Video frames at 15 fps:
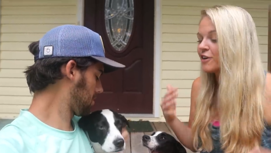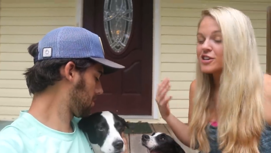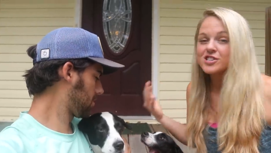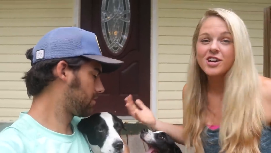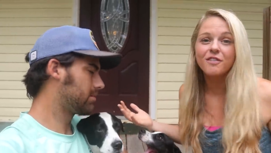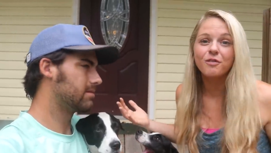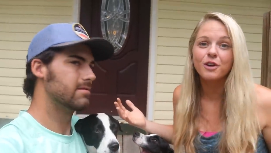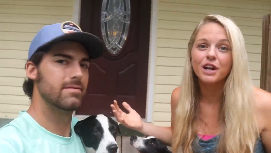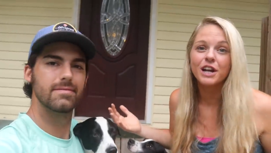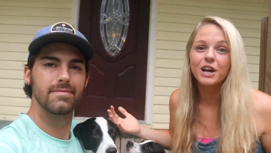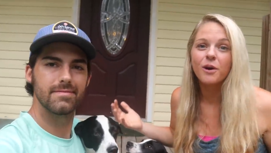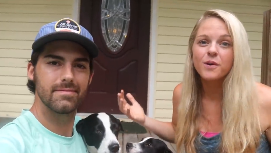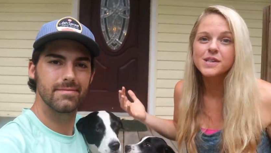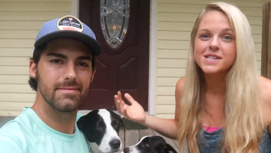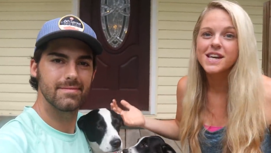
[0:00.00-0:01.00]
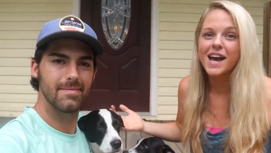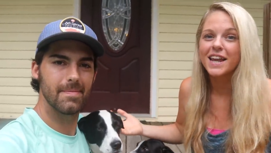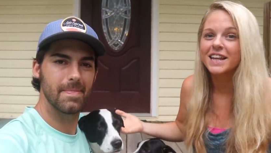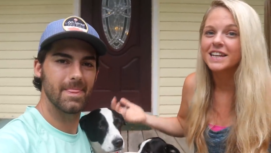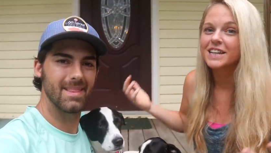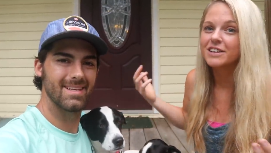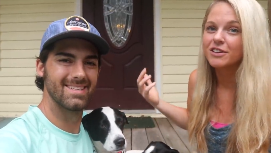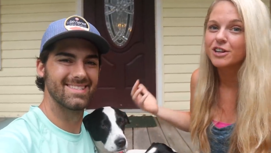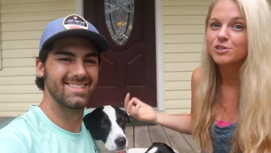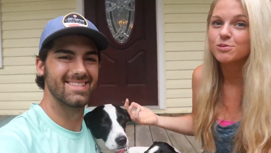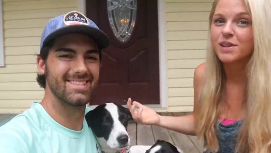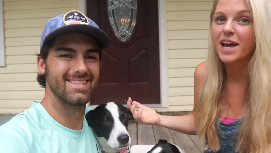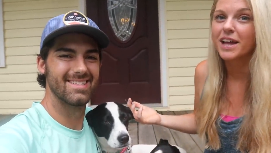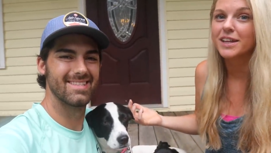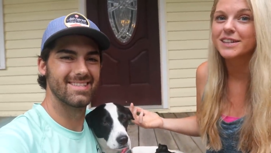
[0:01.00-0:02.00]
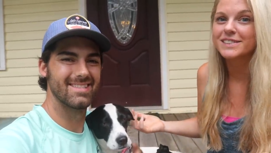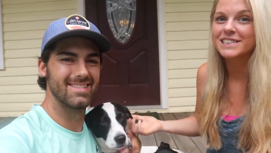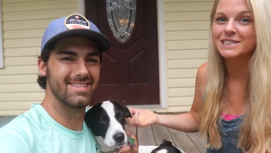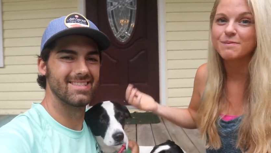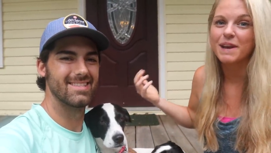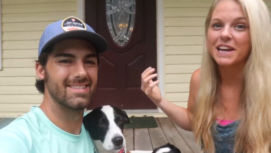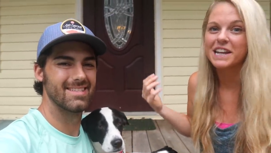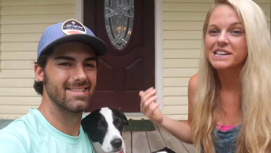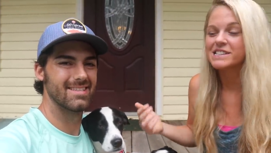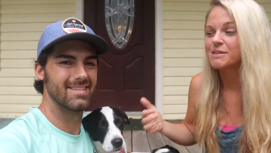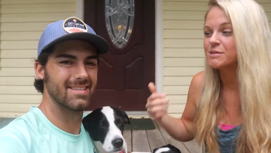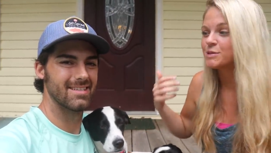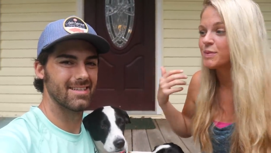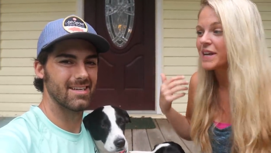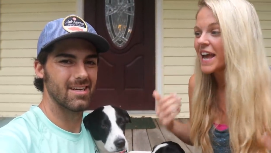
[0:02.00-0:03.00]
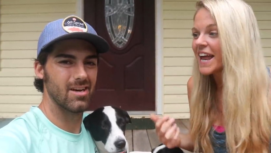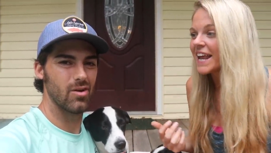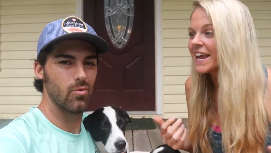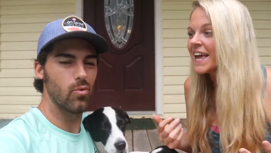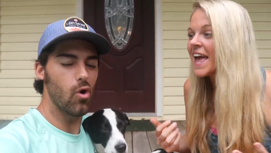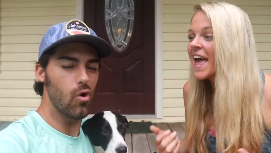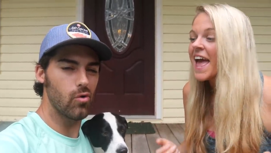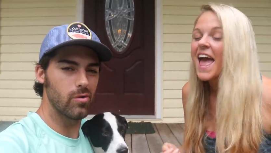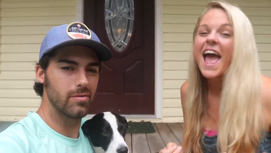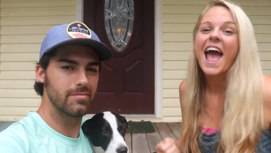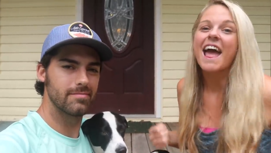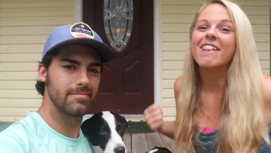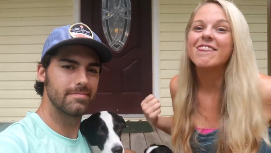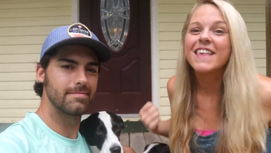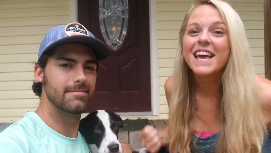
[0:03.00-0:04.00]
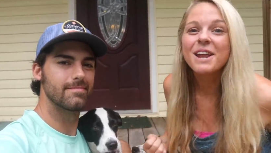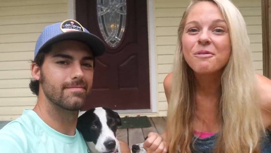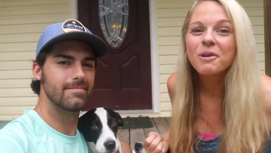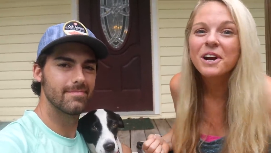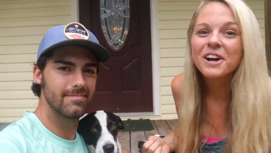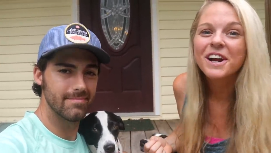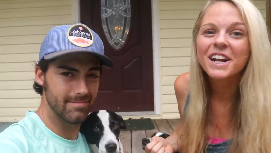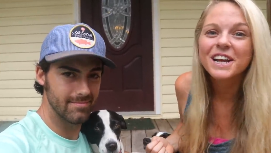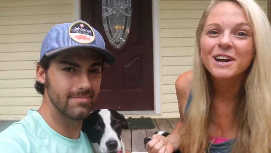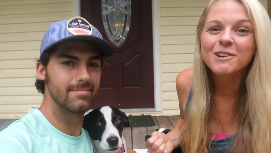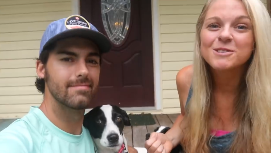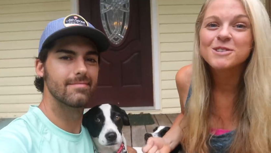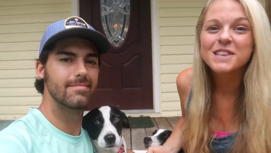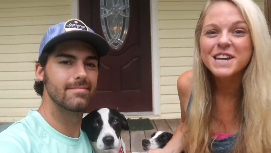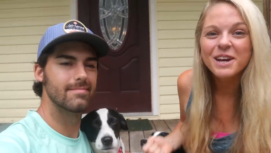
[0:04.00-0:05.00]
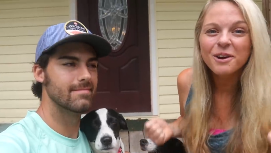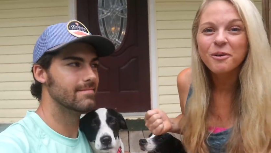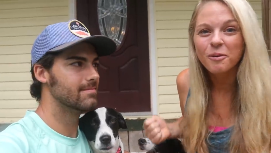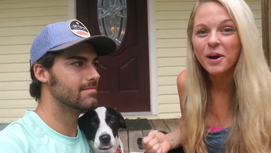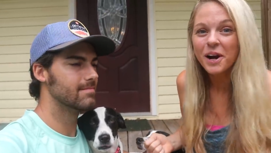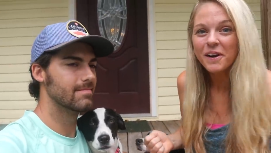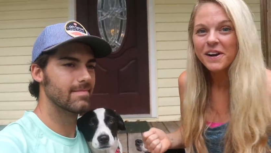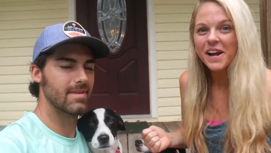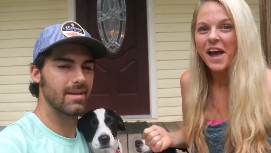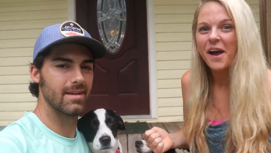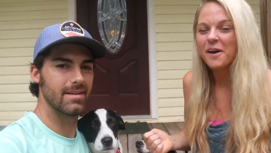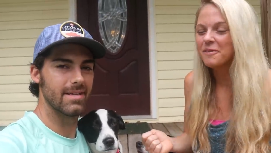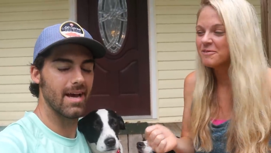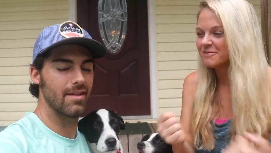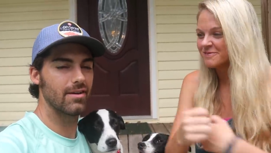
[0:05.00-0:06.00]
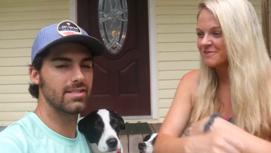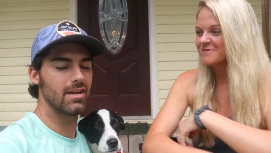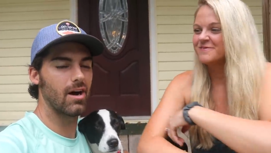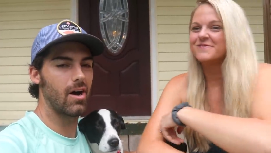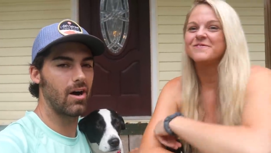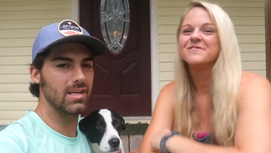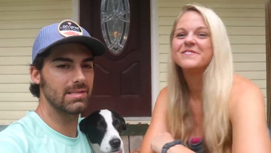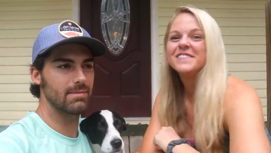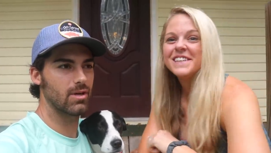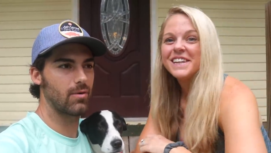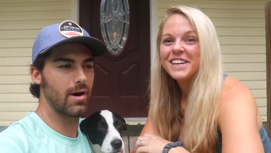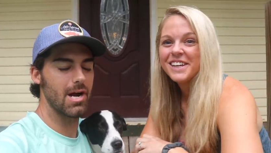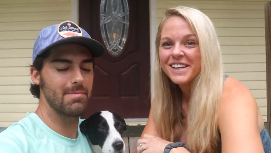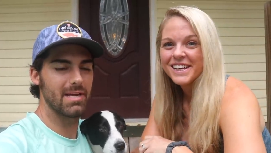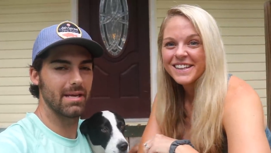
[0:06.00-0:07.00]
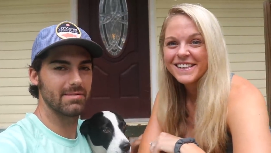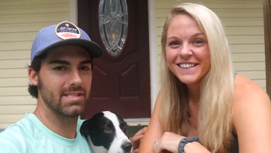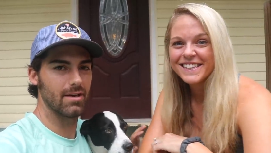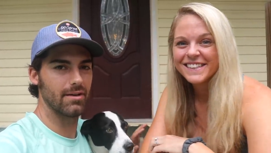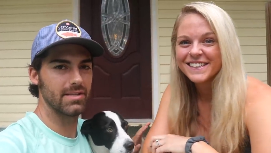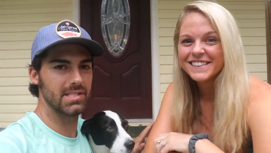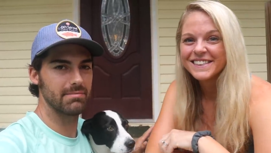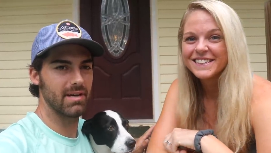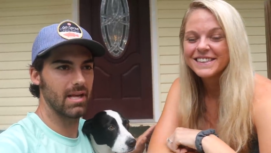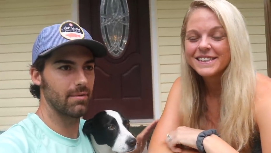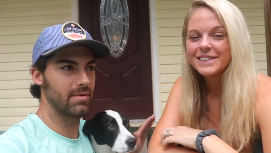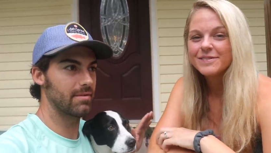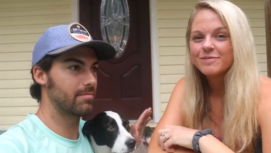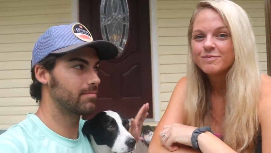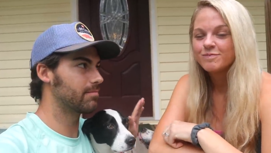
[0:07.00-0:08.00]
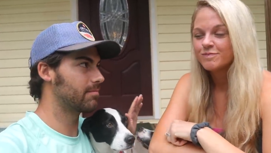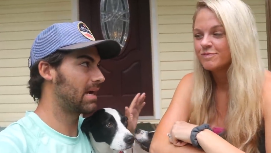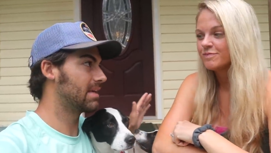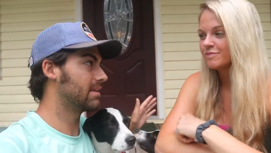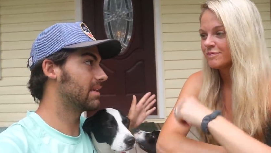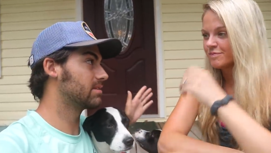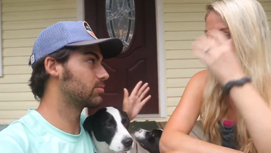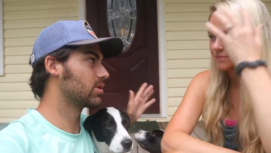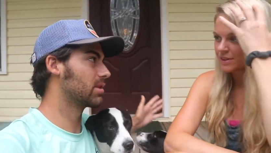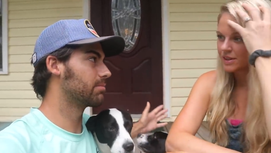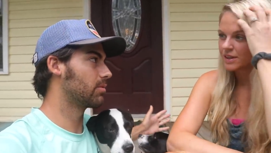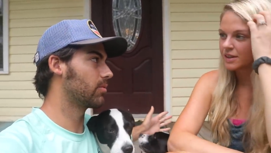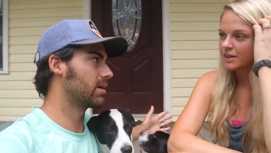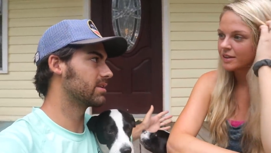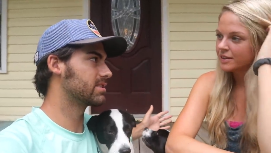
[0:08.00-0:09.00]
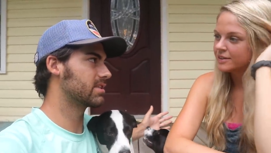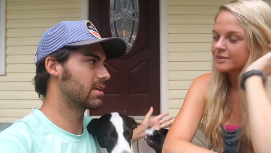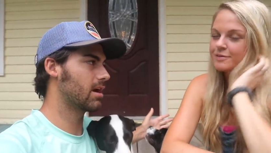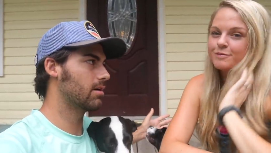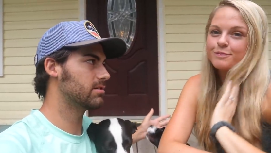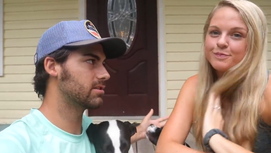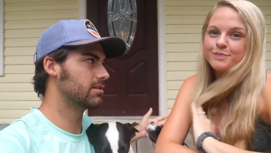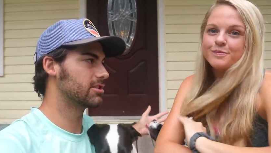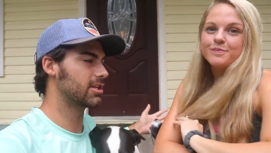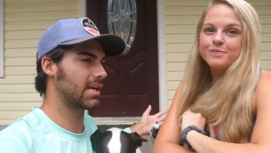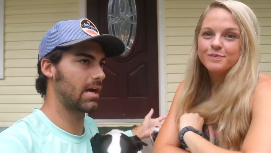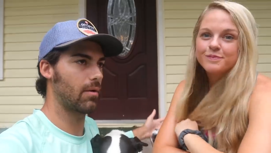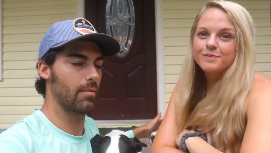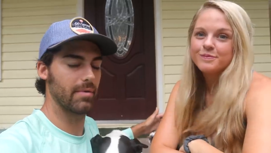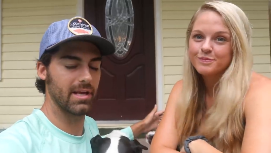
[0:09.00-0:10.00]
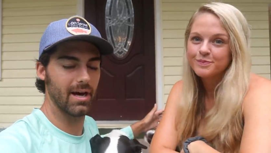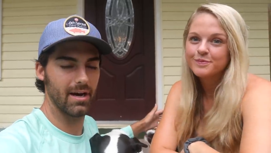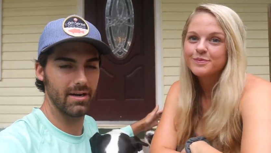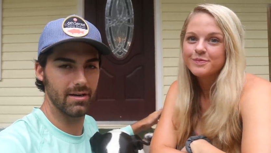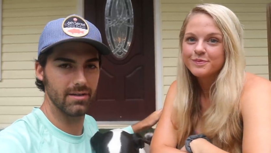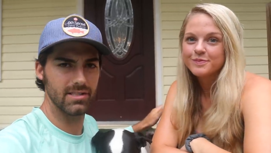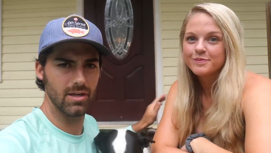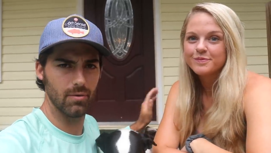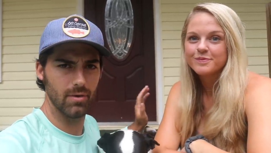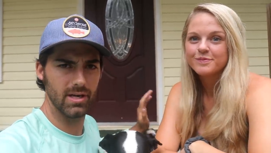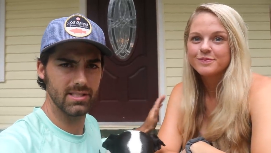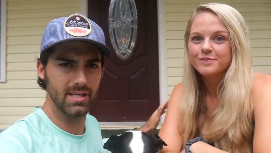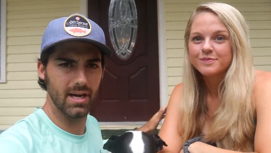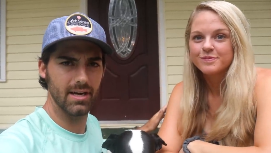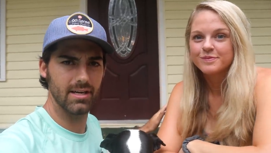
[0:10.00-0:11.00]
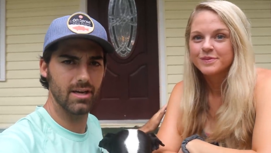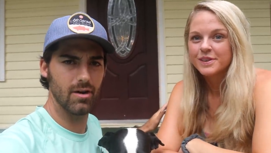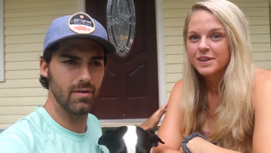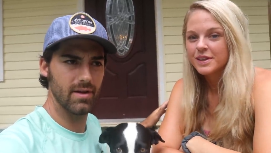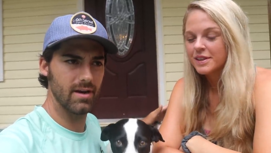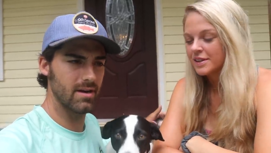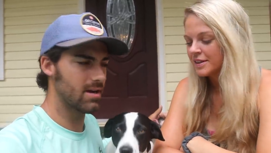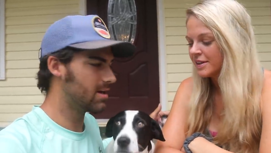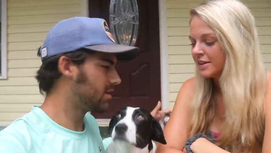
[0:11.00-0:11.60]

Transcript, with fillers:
Speaker 1: first off, we're gonna go inside and eat lunch with Alex. He's making us some spaghetti. Woo! And then we are gonna go to the aquarium.
Speaker 2: Yeah, there's an awesome aquarium he keeps telling us about that we he's really been wanting us to go to and check out when we got here. So we're excited to go there.